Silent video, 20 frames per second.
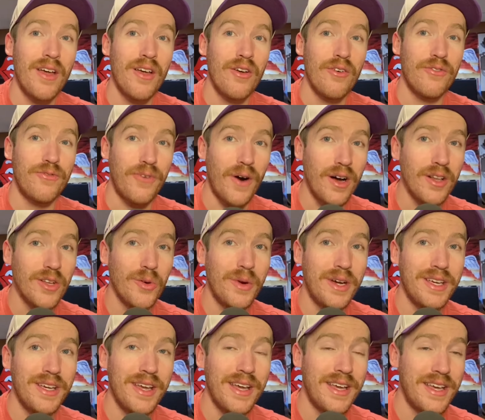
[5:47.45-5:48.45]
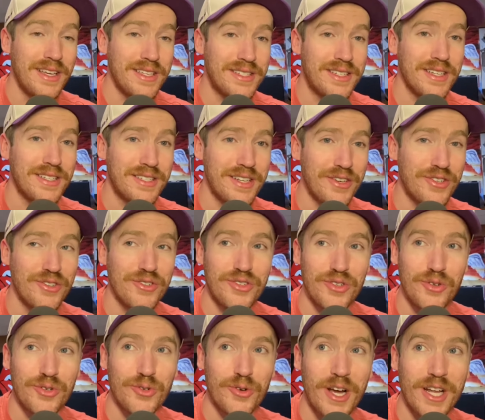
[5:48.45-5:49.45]
Following his decision
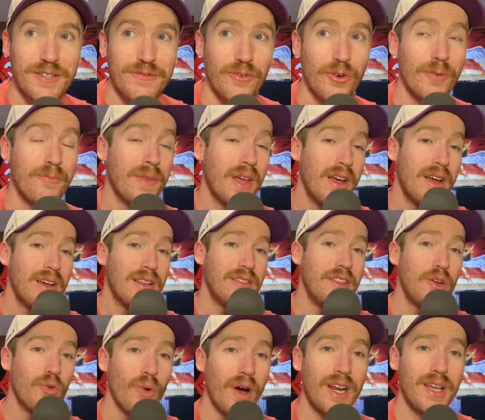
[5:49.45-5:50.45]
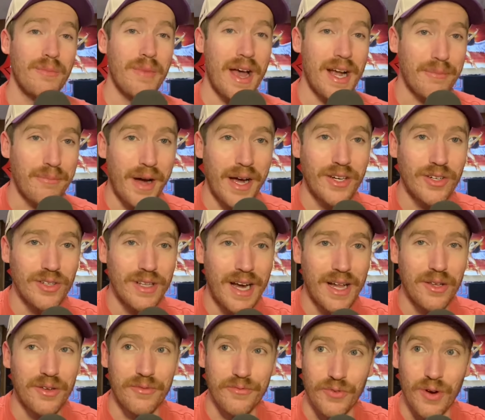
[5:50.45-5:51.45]
to transfer, the running back, Michael
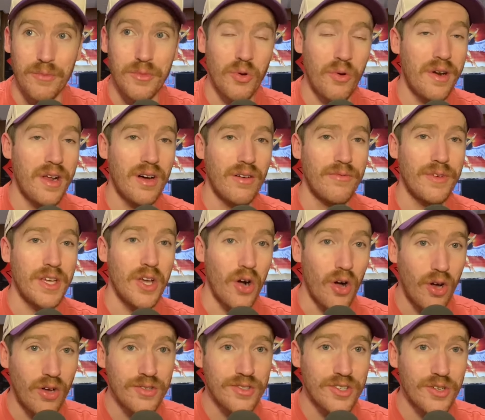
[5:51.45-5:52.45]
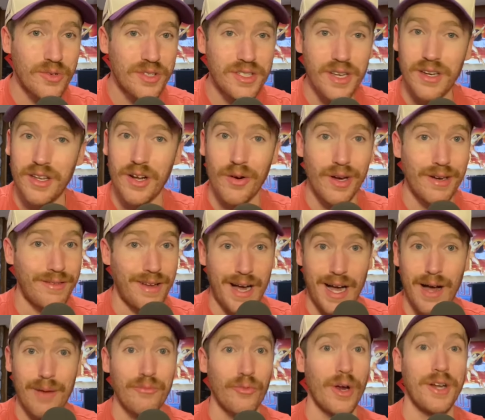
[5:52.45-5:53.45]
Allen from UNLV, also said, you know what,
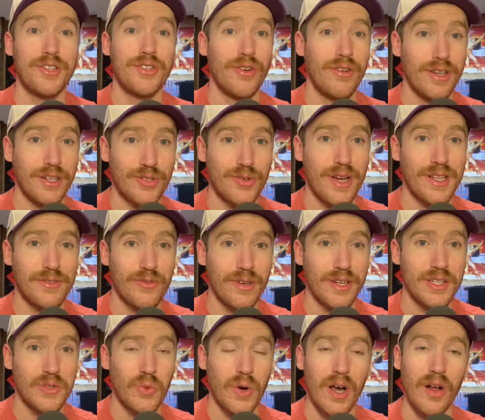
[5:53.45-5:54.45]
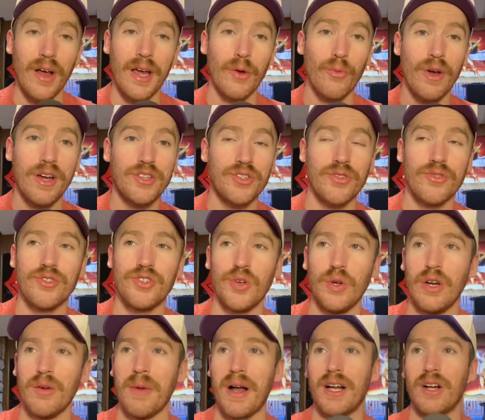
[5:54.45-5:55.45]
I'm redshirting and transferring as well. A redshirt
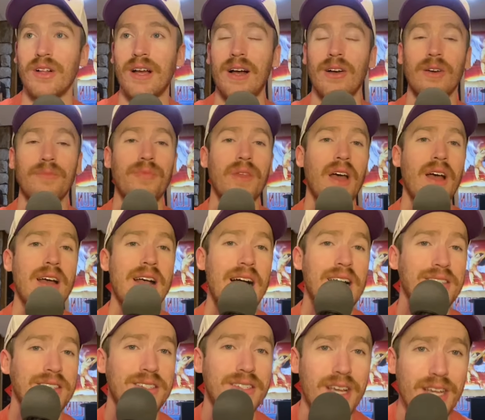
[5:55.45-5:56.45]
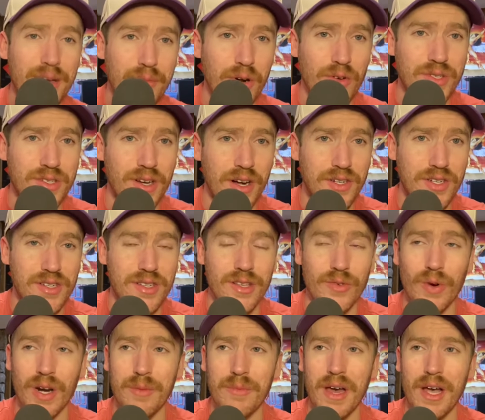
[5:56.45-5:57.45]
junior, Michael Allen, has the second most touches in the
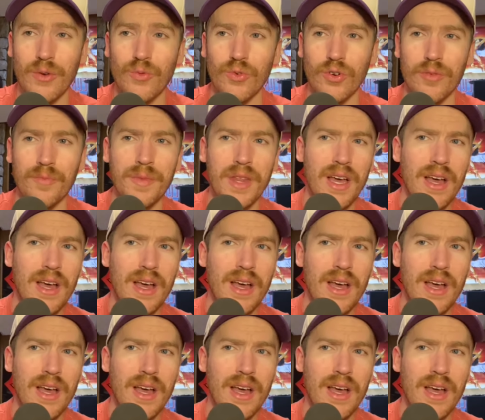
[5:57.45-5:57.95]
running back room,